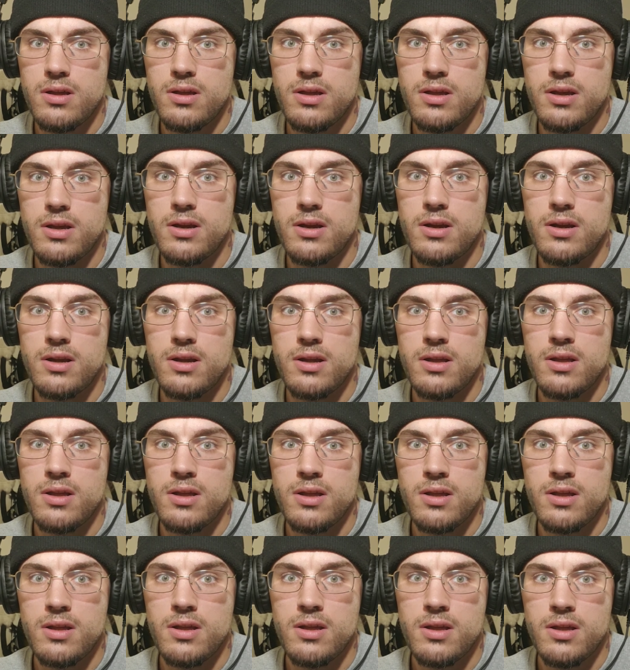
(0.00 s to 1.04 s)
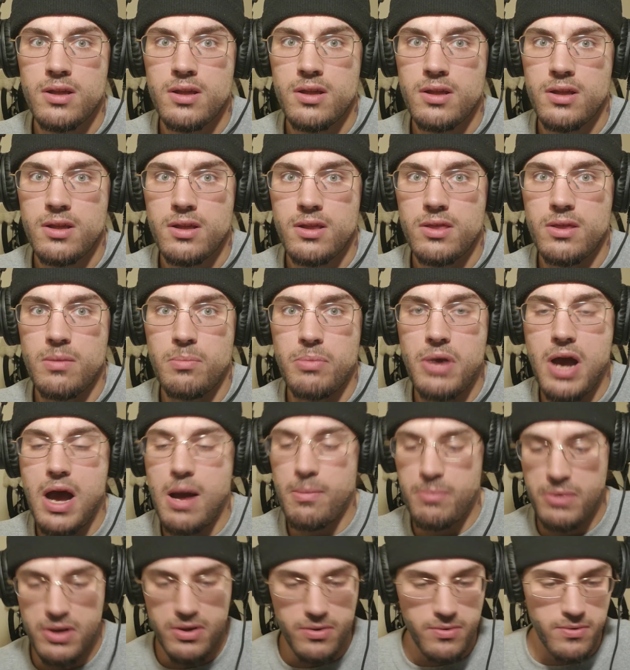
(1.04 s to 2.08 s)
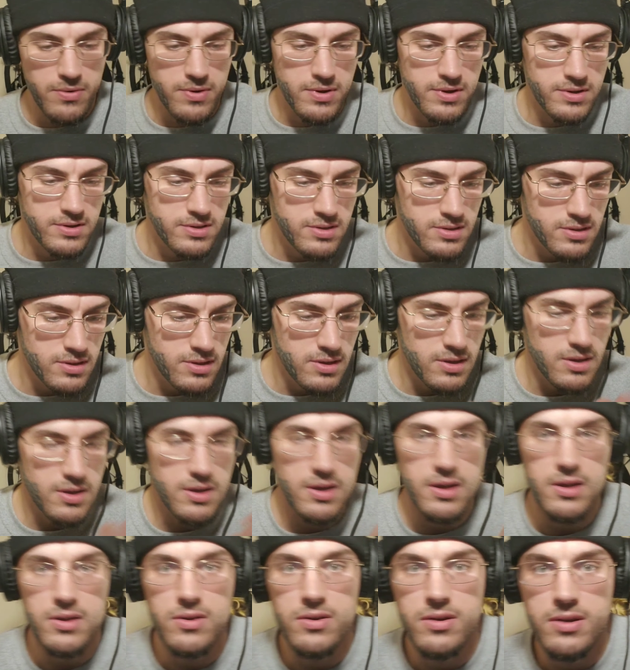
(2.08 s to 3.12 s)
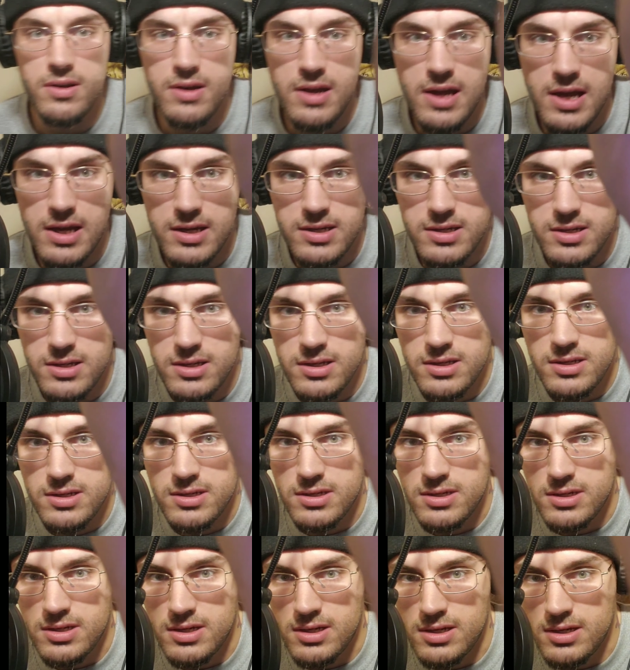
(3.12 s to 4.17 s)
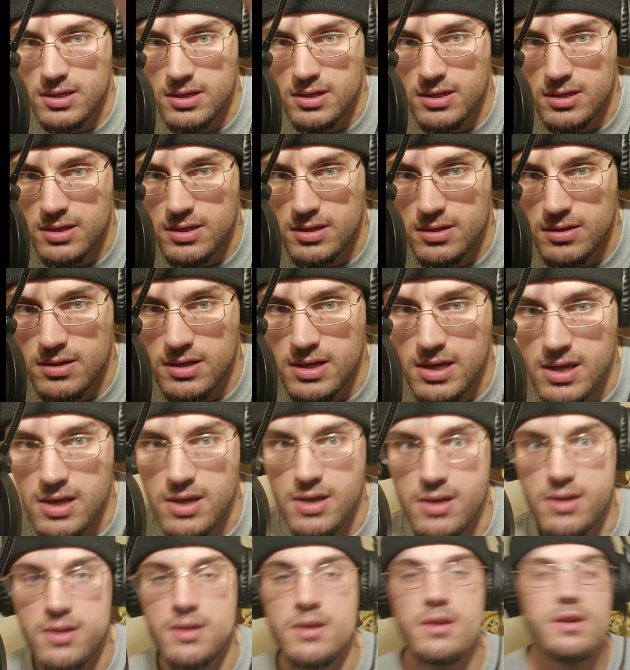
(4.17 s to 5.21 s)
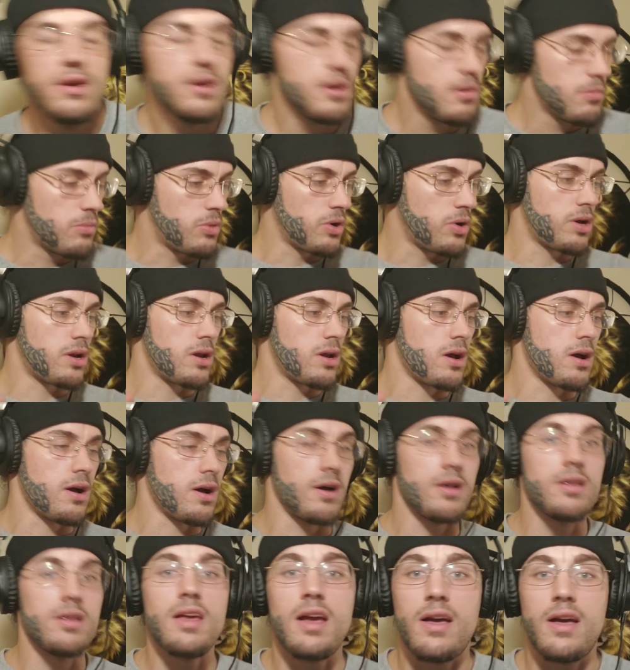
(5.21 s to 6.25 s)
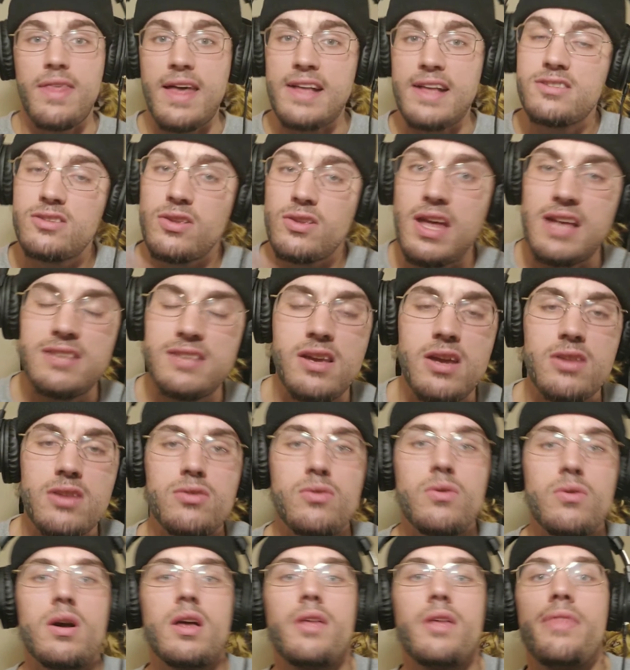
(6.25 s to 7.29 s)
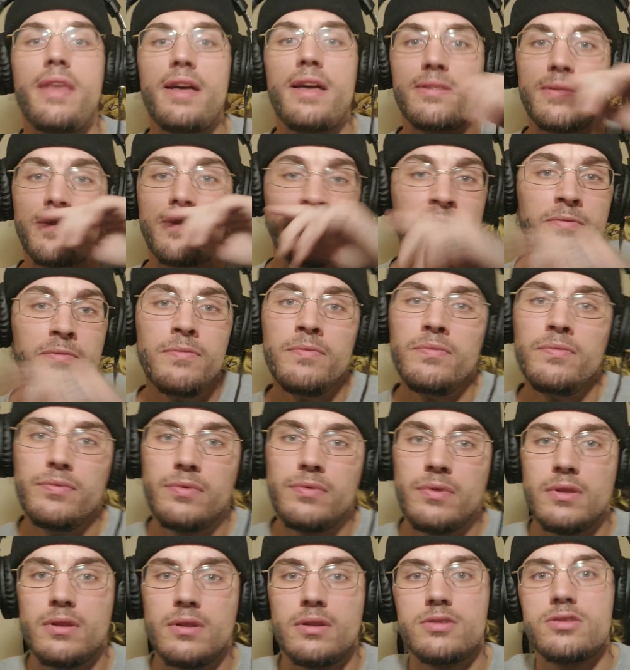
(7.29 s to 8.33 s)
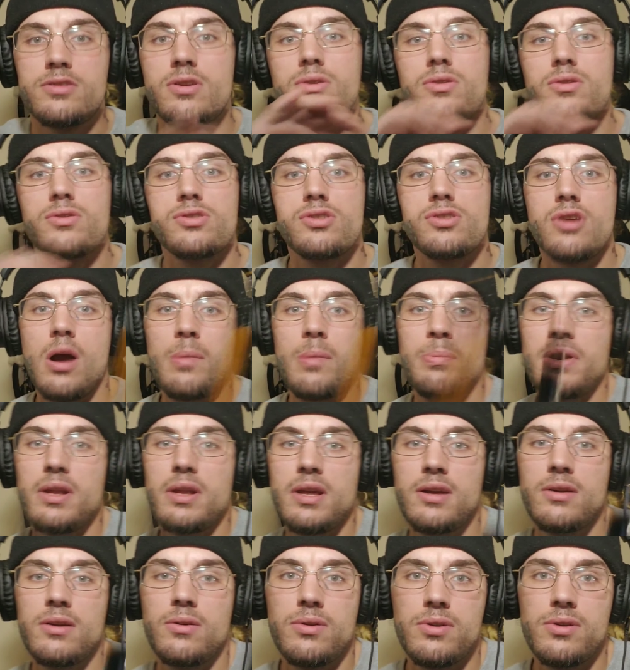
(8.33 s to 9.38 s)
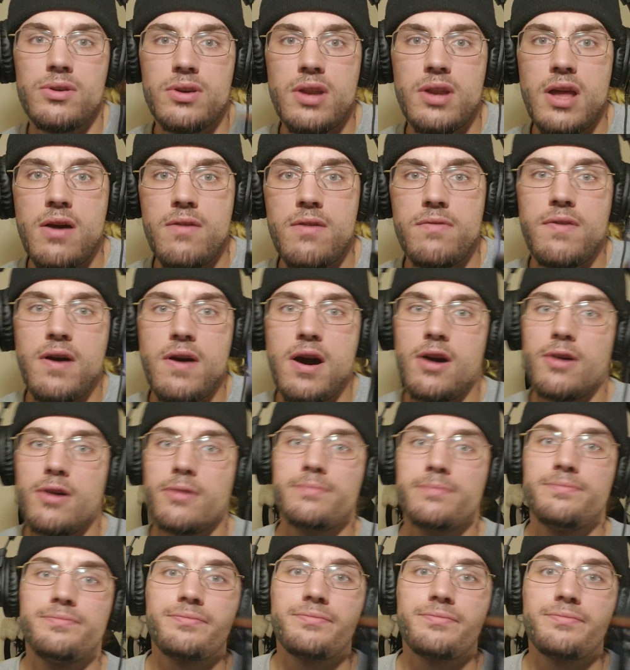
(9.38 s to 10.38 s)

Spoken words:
Hear it? The popping noise. And you can actually see, yeah, that's how you do it. And then, so you'll sharpen it on your nail file,